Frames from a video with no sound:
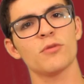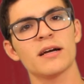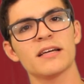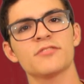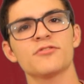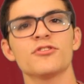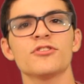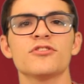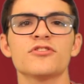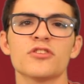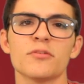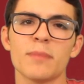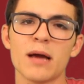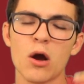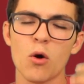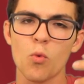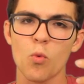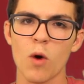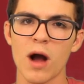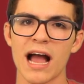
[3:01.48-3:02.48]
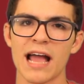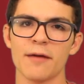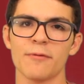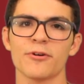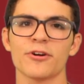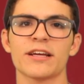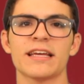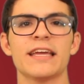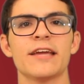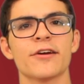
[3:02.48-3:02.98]
questions about why
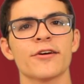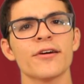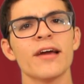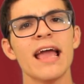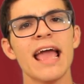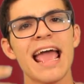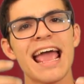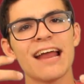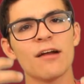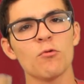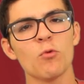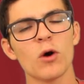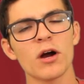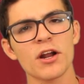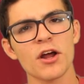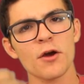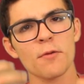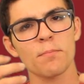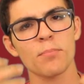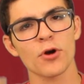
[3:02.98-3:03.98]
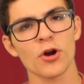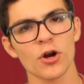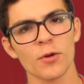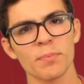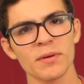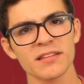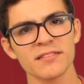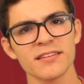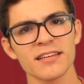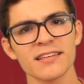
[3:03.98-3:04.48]
we're here and what our
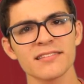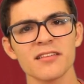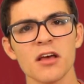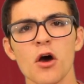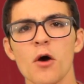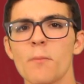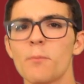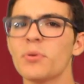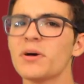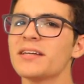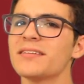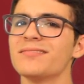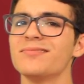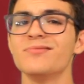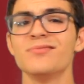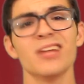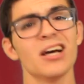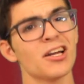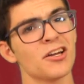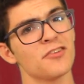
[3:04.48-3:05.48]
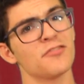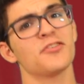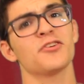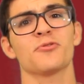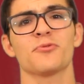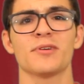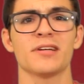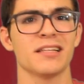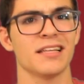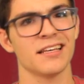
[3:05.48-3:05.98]
purpose is, but none of
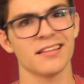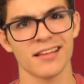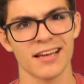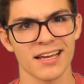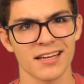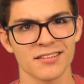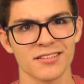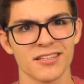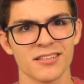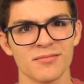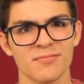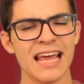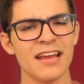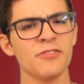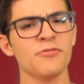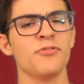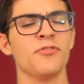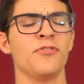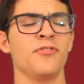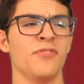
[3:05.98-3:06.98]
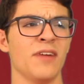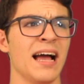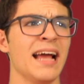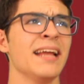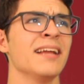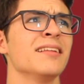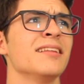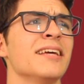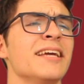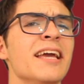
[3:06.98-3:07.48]
it really landed. And
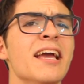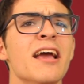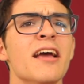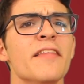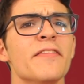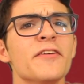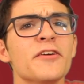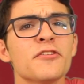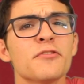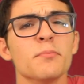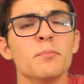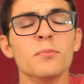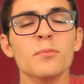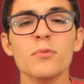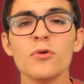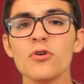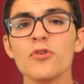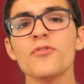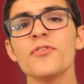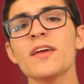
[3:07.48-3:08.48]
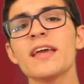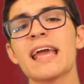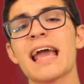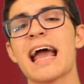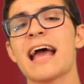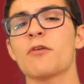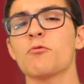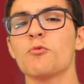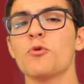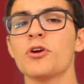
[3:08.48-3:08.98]
finally, this movie
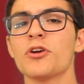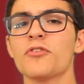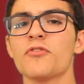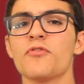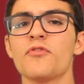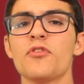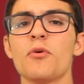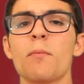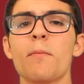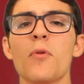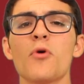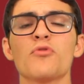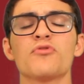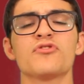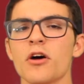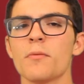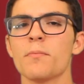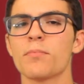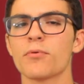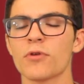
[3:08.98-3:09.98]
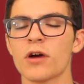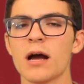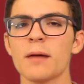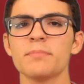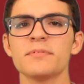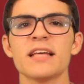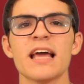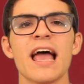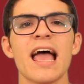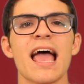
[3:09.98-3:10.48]
had one of the most
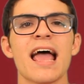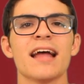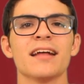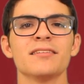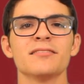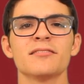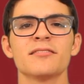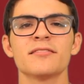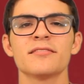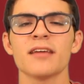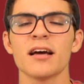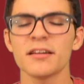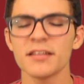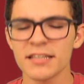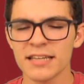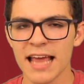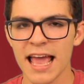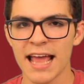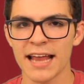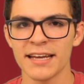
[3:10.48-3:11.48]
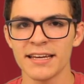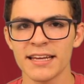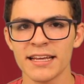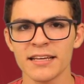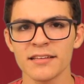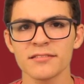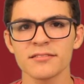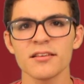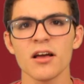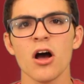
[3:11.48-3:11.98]
abrupt and sudden
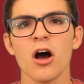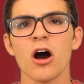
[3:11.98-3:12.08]
endings